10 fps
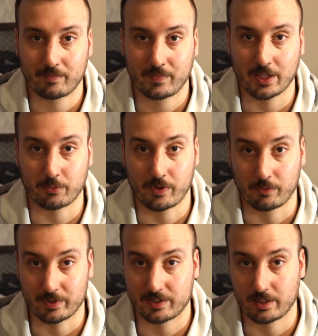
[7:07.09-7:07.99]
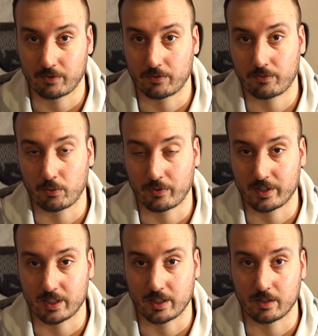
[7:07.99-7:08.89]
that's where the receiver for
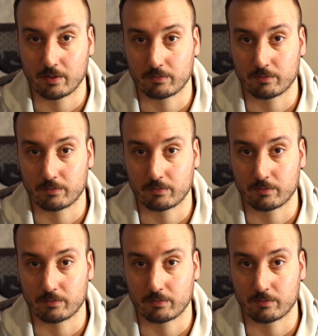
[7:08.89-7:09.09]
the